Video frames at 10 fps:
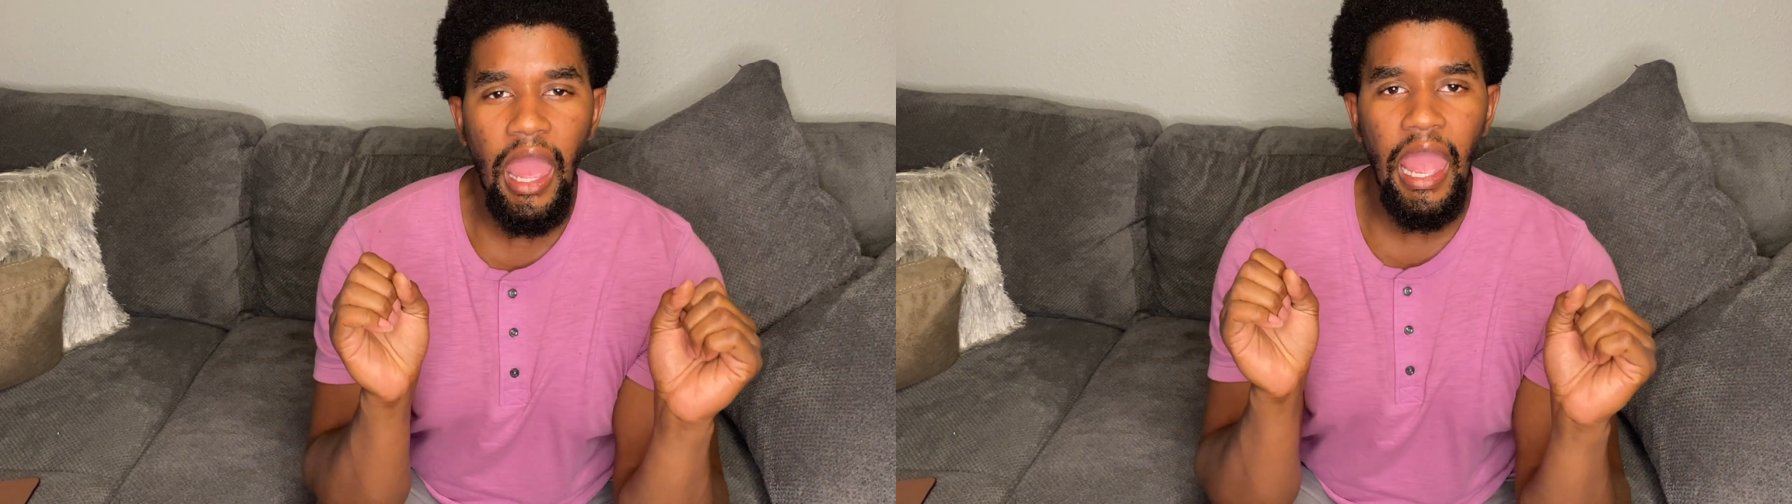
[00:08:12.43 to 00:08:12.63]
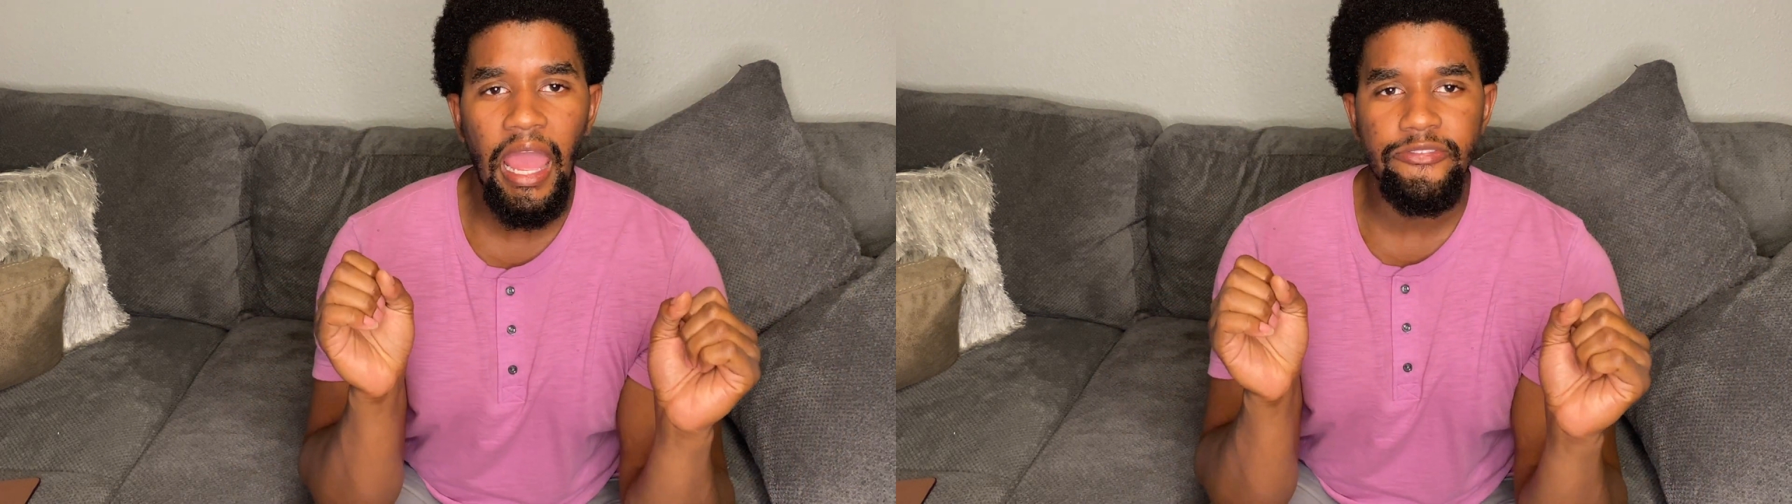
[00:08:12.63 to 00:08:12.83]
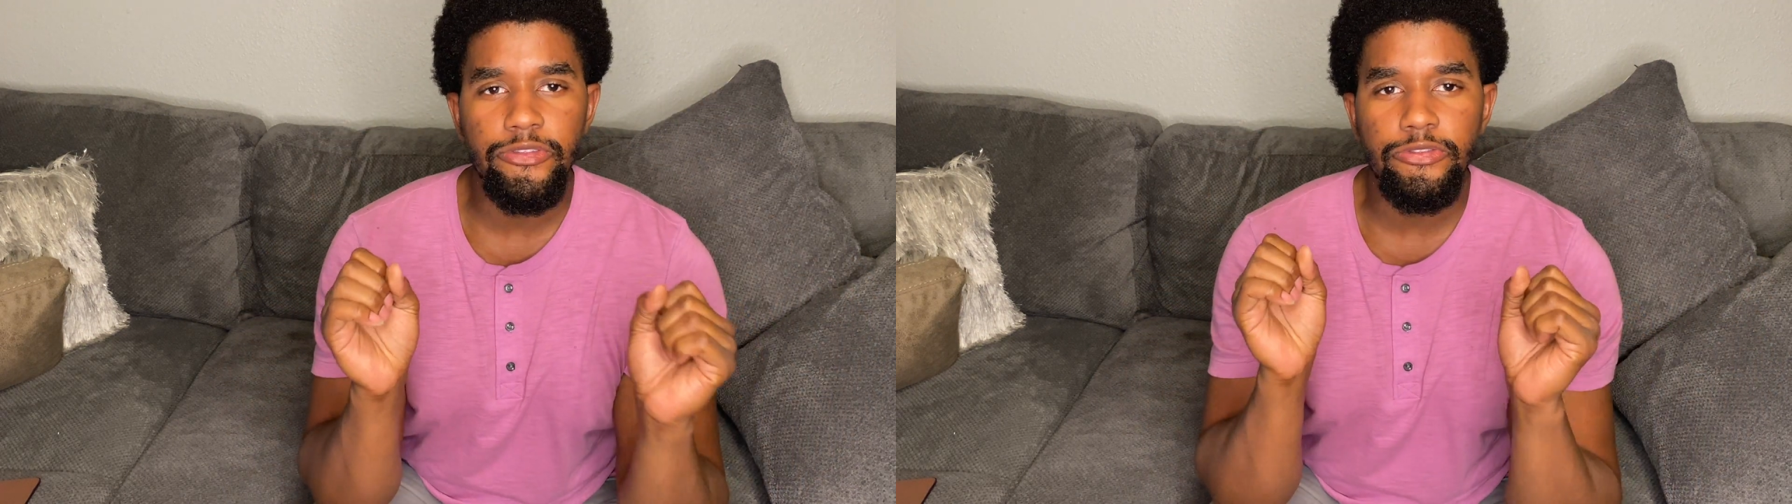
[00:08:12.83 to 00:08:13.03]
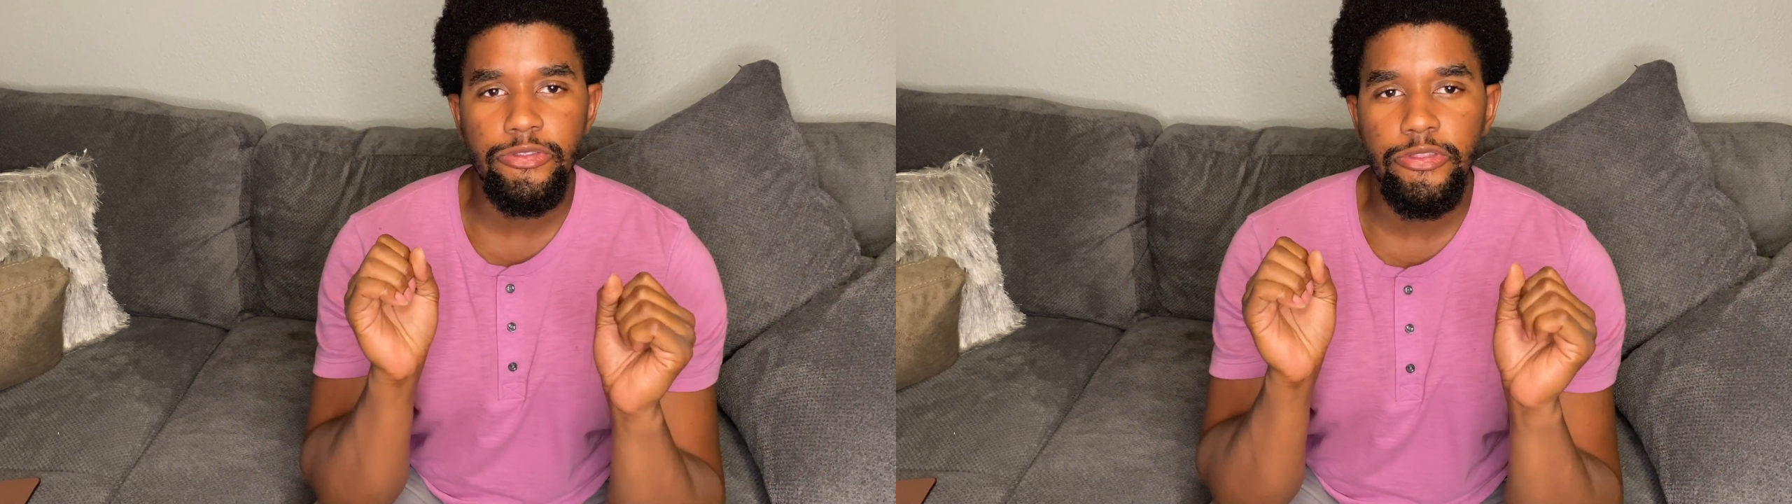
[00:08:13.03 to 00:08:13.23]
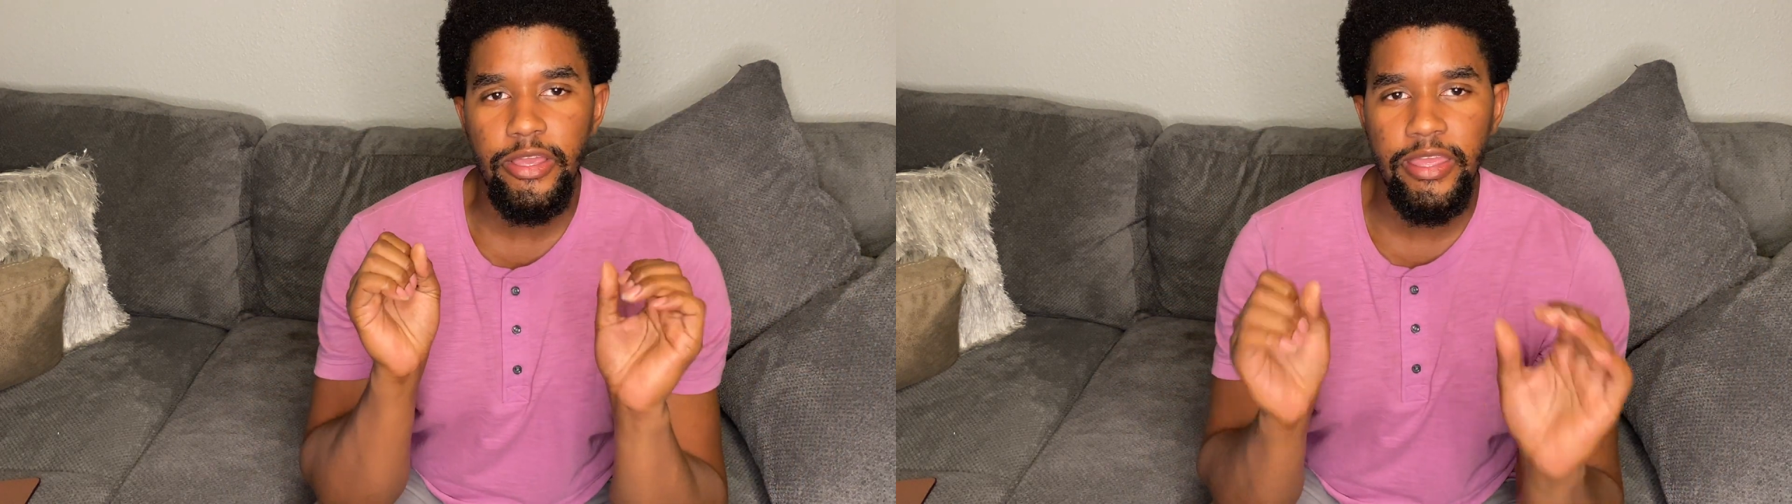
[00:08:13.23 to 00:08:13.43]

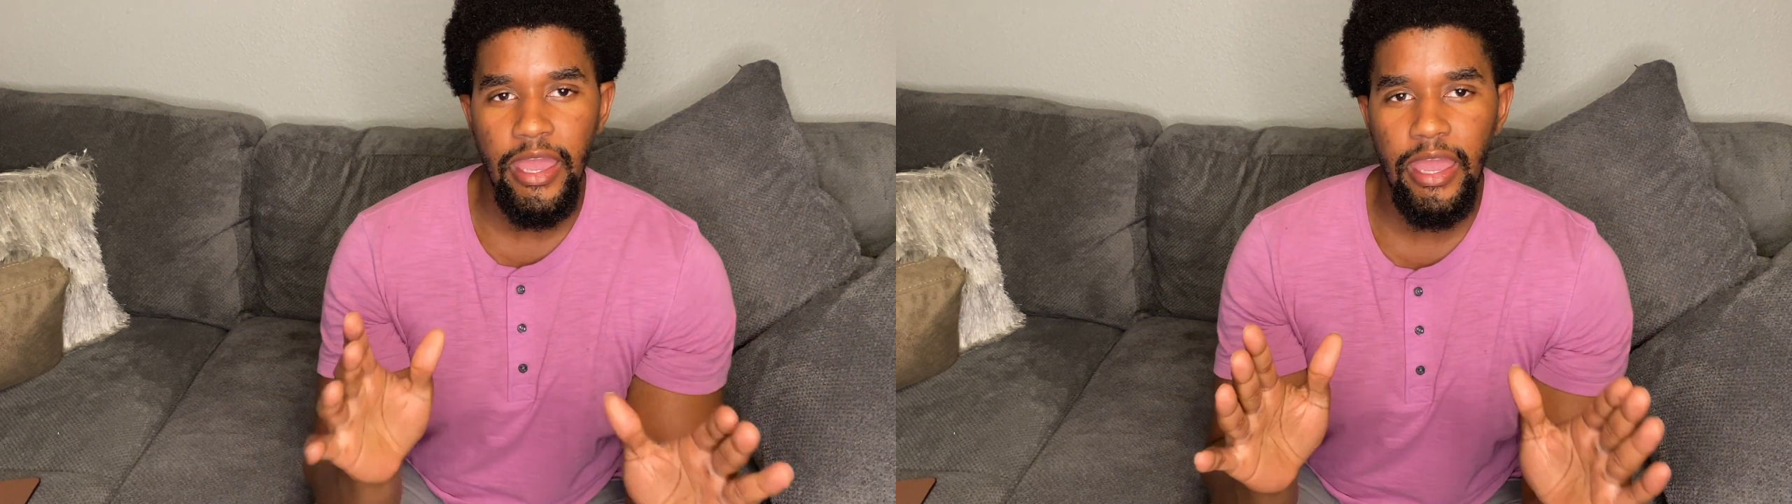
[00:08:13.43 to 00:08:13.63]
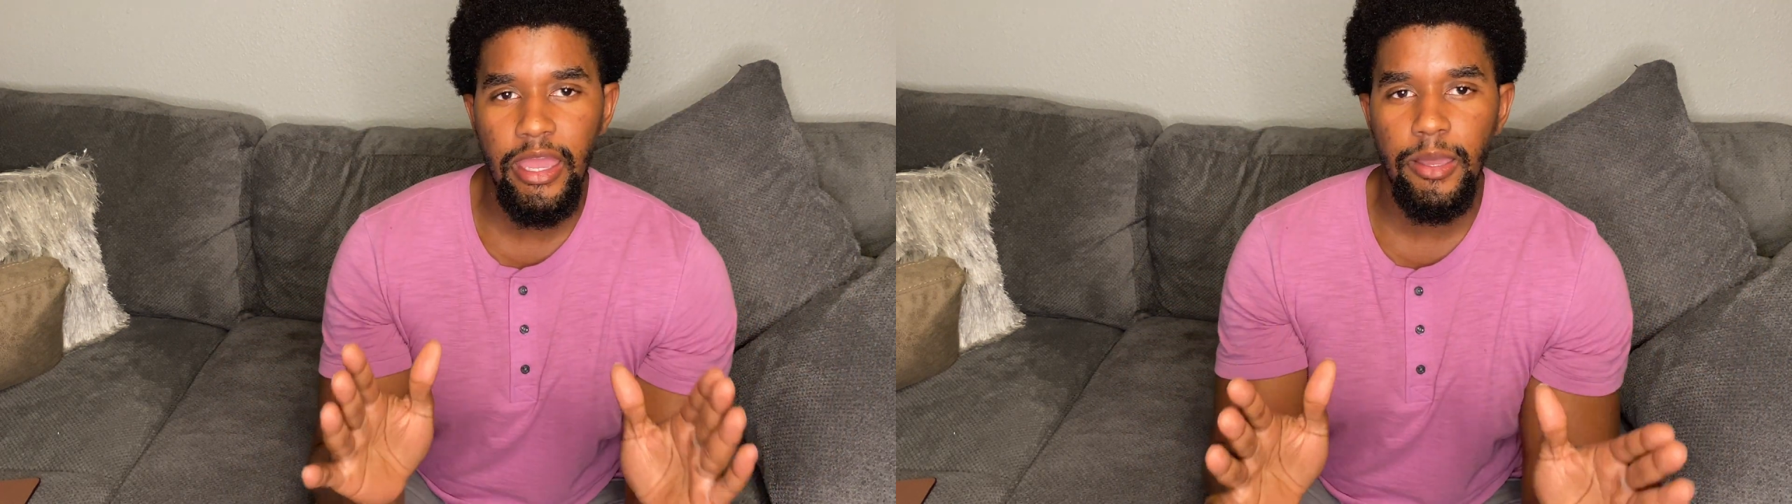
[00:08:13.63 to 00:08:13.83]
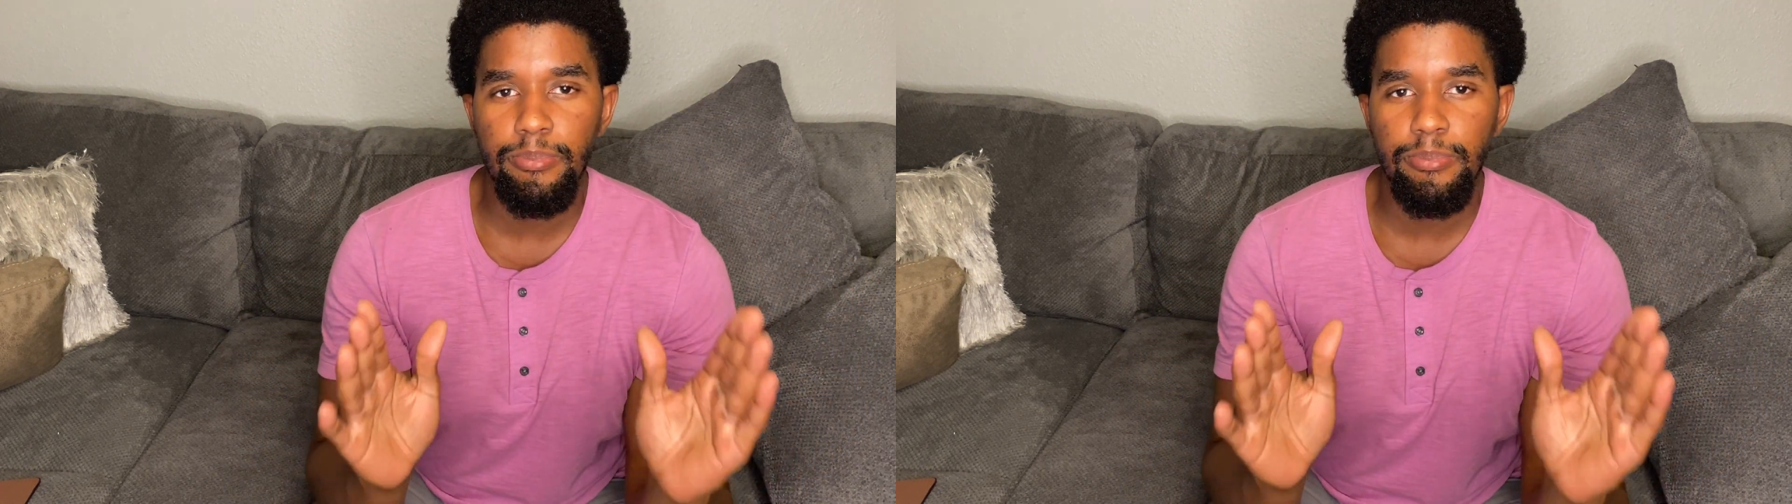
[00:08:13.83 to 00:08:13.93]
at the gay,